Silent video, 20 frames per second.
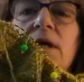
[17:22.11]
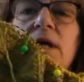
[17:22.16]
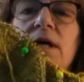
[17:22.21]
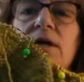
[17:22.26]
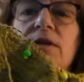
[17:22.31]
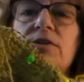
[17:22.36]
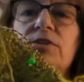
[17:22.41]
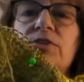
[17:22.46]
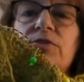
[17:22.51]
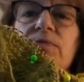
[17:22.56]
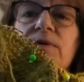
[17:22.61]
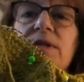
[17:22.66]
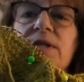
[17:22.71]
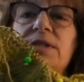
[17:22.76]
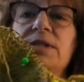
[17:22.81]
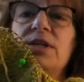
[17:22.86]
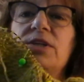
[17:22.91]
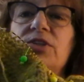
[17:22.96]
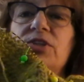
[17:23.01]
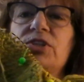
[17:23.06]
Yeah, there's 3
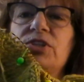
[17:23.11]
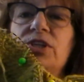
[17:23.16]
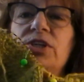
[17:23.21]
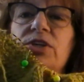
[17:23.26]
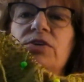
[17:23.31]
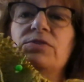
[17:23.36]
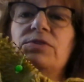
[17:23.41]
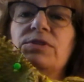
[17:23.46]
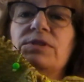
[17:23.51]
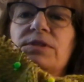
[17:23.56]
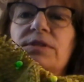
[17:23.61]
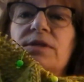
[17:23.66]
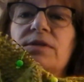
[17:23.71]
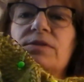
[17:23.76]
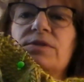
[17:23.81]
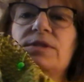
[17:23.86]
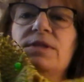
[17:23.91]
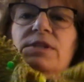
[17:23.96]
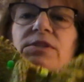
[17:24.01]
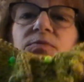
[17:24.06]
stitches she uses.
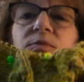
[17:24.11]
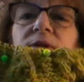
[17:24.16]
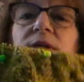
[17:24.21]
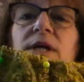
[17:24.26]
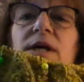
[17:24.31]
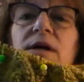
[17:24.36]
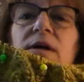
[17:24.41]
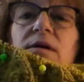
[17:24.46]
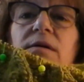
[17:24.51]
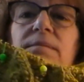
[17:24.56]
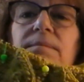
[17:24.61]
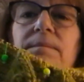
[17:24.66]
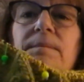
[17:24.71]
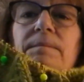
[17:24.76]
There's this one here.